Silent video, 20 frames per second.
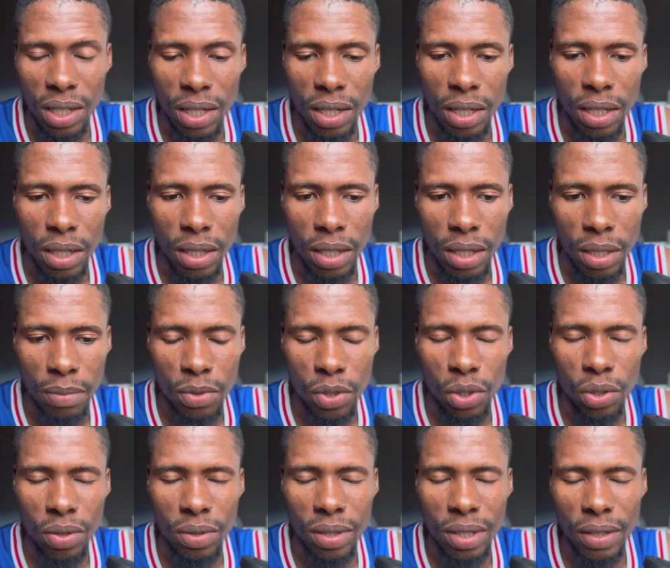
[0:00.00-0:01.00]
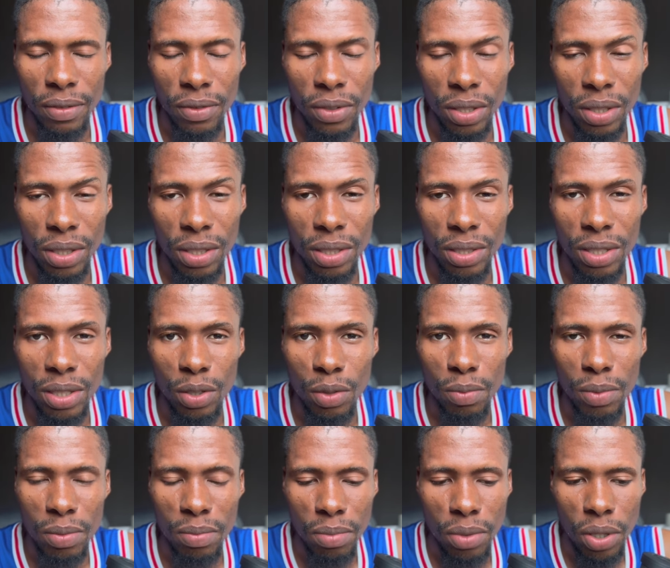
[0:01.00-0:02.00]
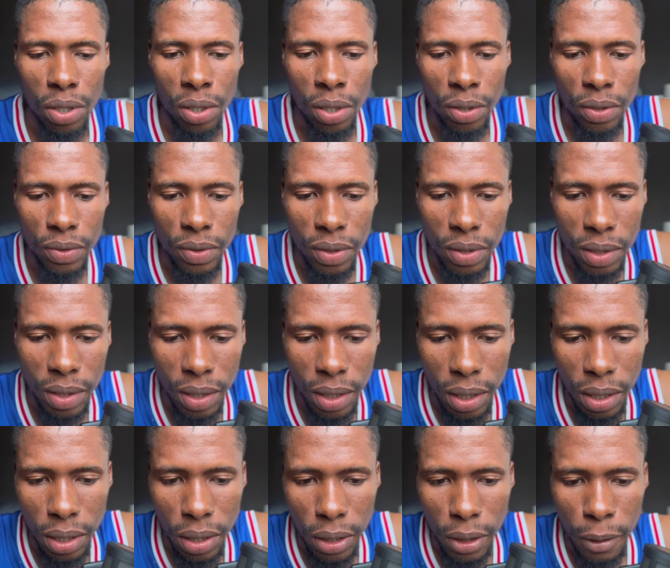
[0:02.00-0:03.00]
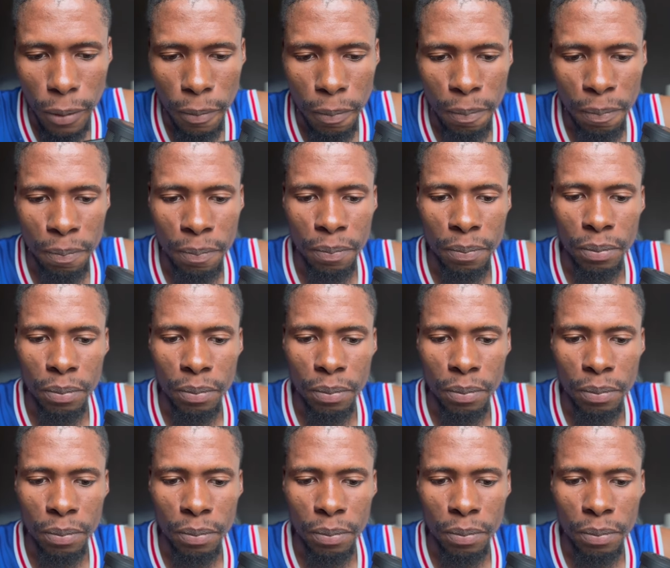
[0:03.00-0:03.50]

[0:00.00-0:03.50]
and I'm sure definitely there will be more of